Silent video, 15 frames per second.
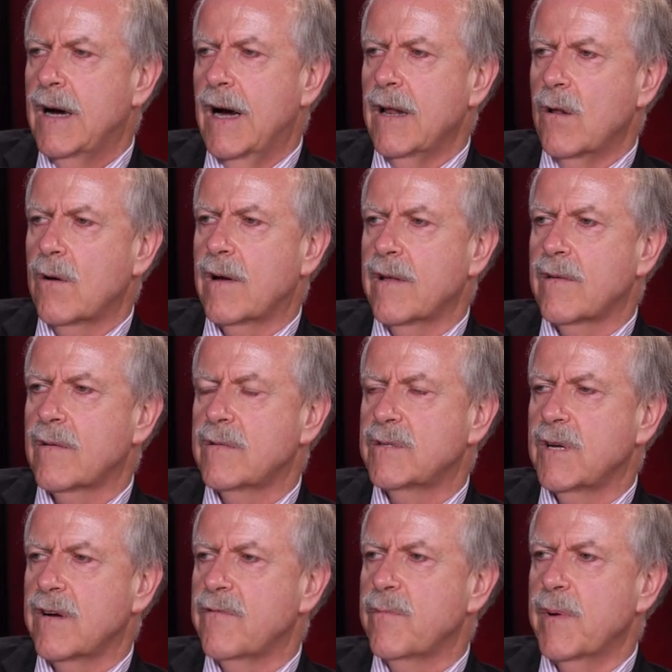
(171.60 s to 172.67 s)
I look at
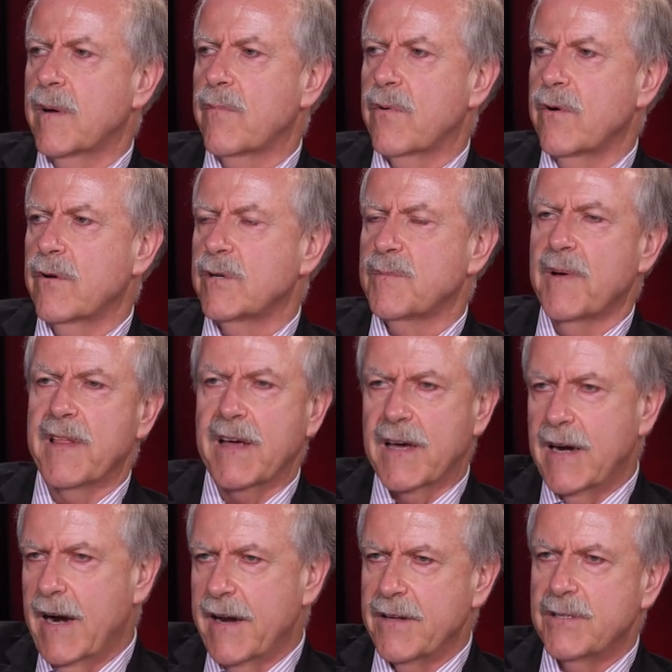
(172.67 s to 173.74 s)
stuff being produced by the
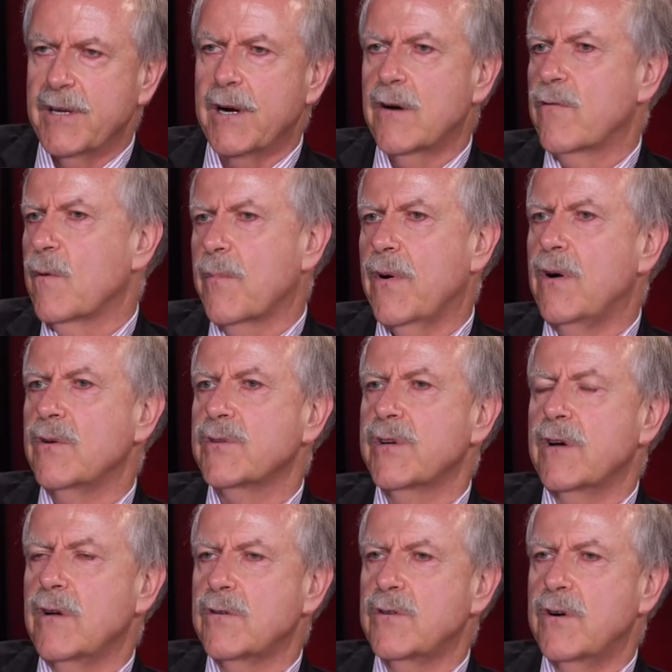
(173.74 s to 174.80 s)
Canadian Center for
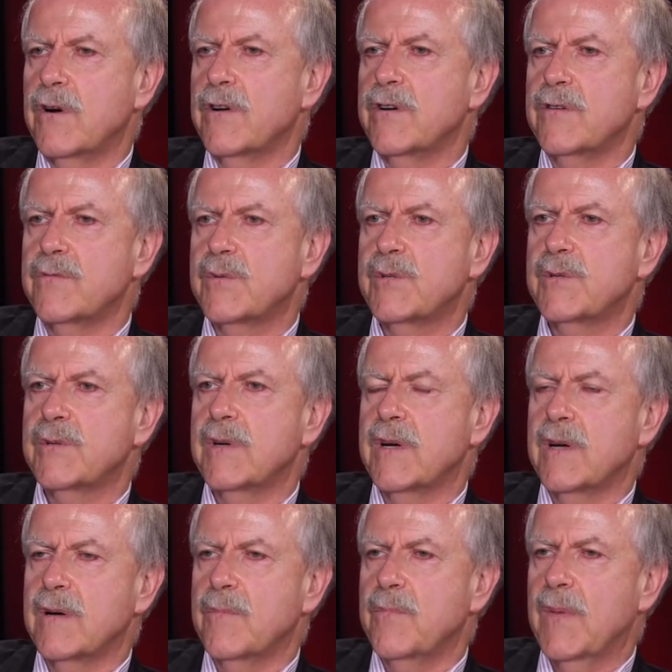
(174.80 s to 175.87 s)
Policy Alternatives
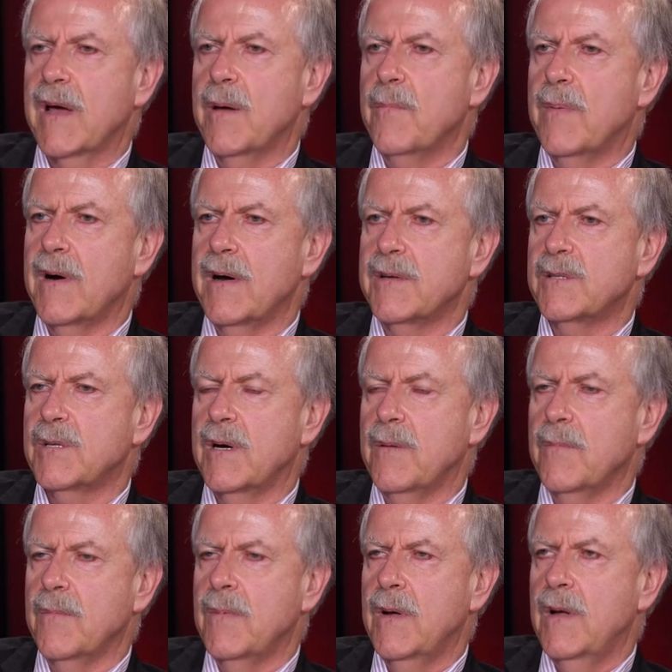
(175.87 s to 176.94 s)
and by
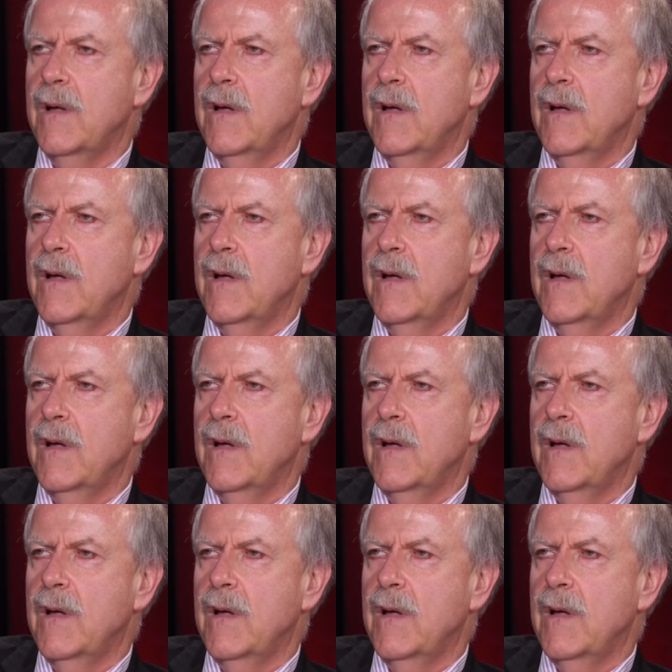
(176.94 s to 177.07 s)
some